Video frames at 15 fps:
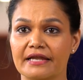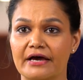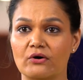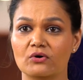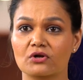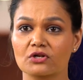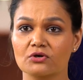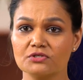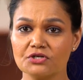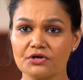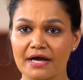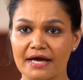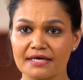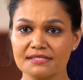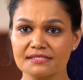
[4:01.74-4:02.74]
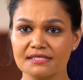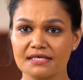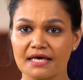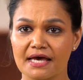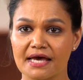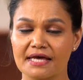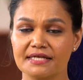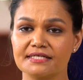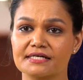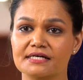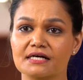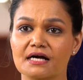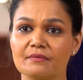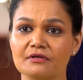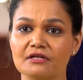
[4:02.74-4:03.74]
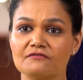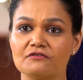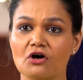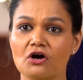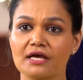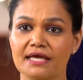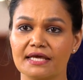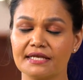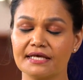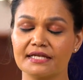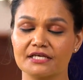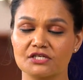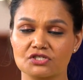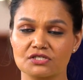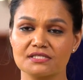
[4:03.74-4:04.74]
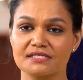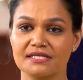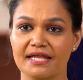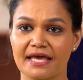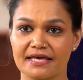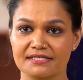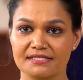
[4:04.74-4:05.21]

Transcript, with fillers: Now close your eyes and take a couple of long inhalations and